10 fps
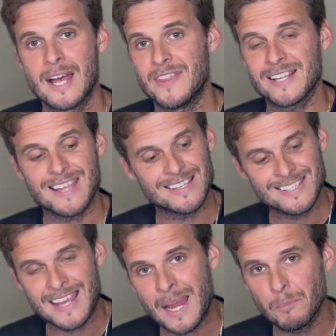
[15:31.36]
That's that
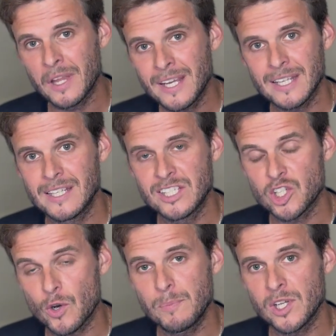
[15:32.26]
same link in the
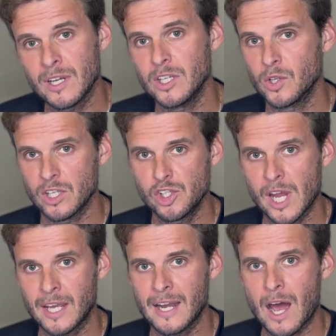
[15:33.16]
description. You can
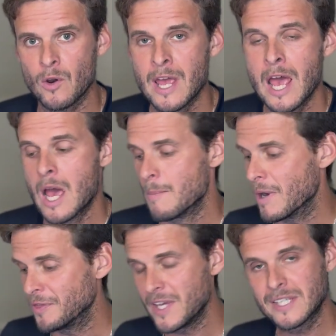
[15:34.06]
check it out.
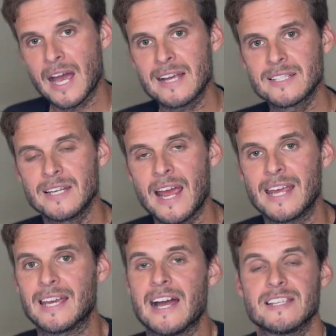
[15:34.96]
But these guys today,
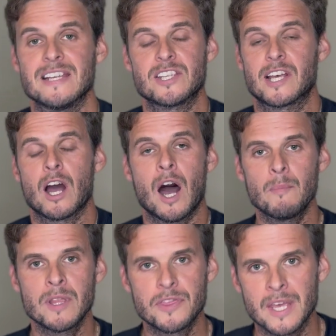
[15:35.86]
guys, it's a
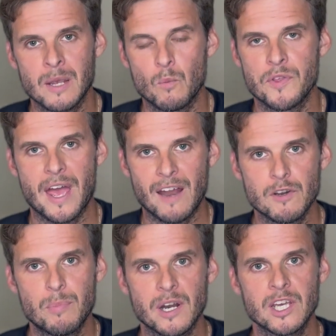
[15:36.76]
common theme with
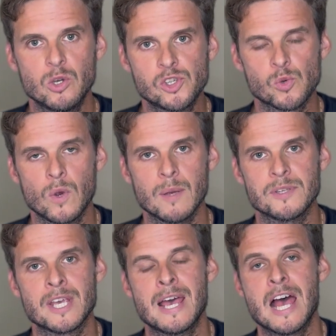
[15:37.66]
everybody who
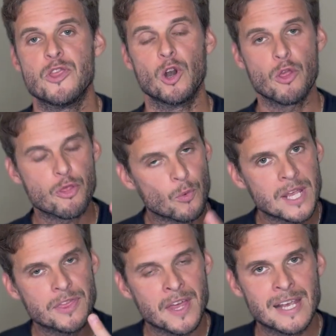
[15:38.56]
swims. There are 3
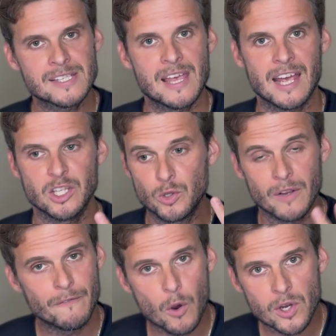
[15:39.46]
things that you can
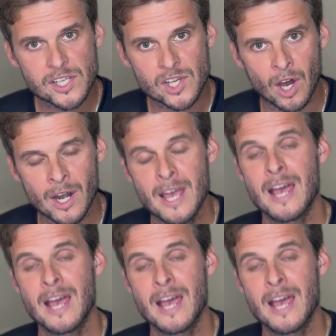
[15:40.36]
focus on